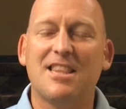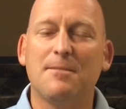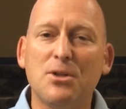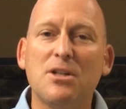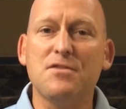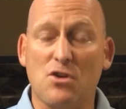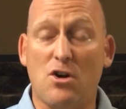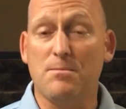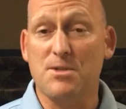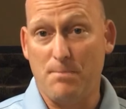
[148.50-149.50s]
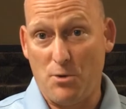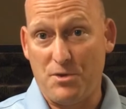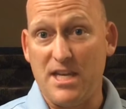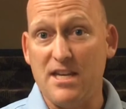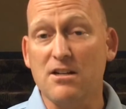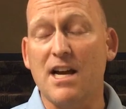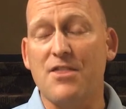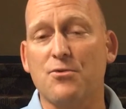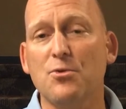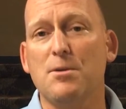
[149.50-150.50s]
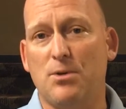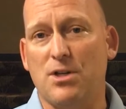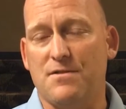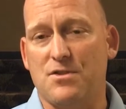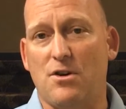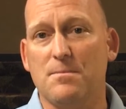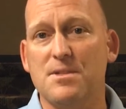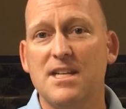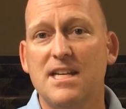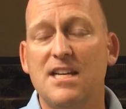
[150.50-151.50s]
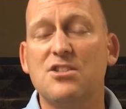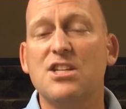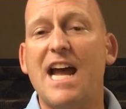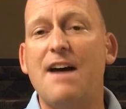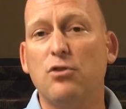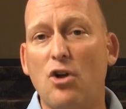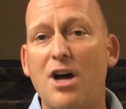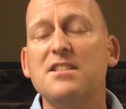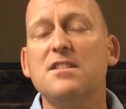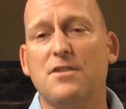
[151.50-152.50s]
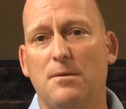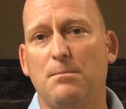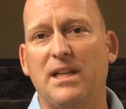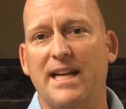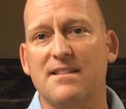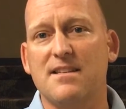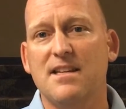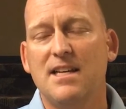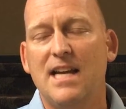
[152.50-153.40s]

that the book of Psalms, both here and through the book of Psalms, is going to have lots of complaints.